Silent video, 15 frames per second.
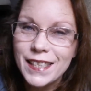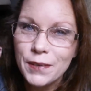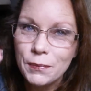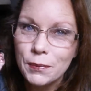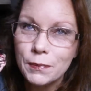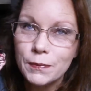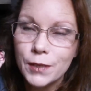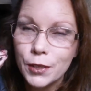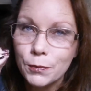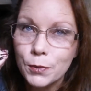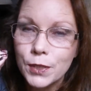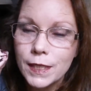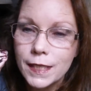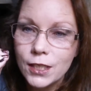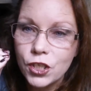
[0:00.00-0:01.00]
They're
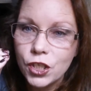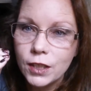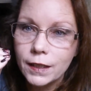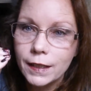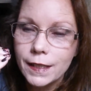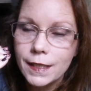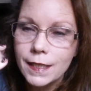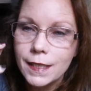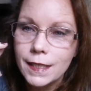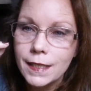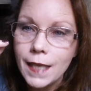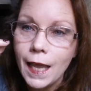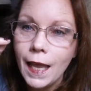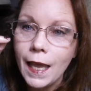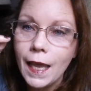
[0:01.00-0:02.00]
precision lenses,